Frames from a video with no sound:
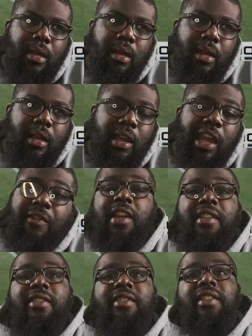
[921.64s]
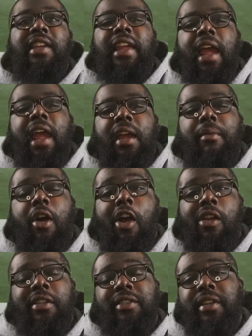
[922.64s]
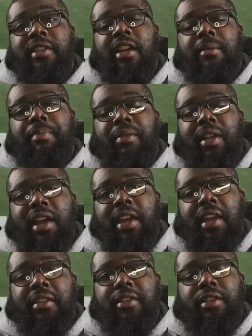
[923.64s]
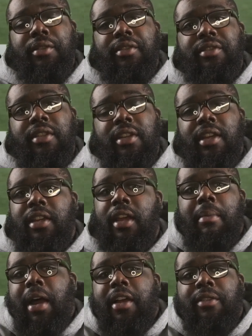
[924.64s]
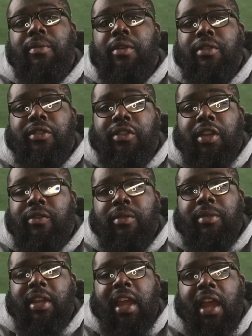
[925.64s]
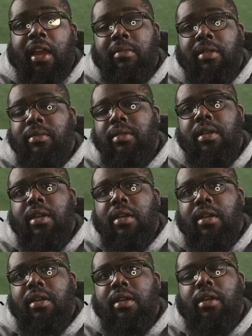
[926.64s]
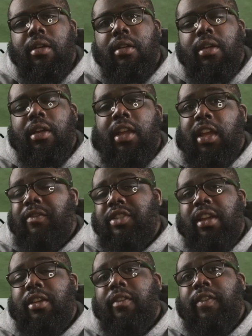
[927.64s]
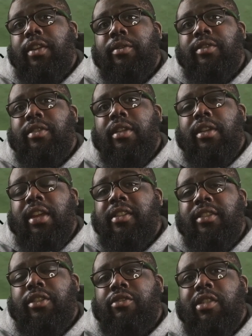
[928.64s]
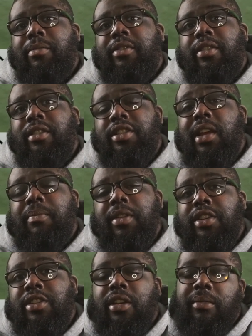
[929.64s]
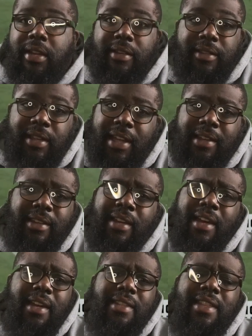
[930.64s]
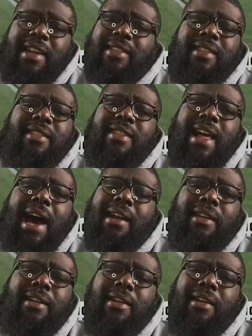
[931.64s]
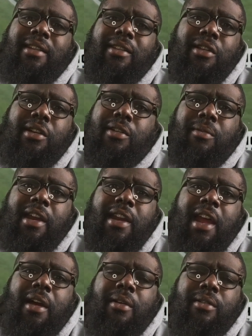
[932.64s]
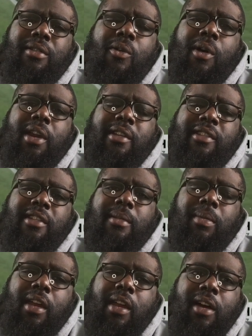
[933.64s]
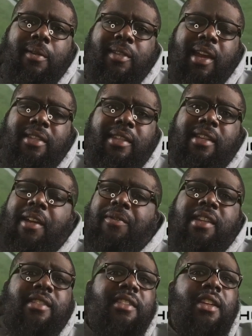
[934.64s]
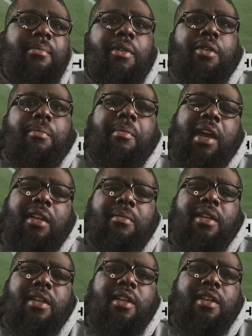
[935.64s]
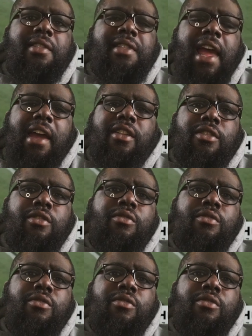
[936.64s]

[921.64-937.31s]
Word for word: if this is the game Arlington is going to play against Houston, they might as well just give them the game and give give Houston an easy trip to the championship, because this this is not a good look right now going into the playoffs. Like, this, if this is the momentum that you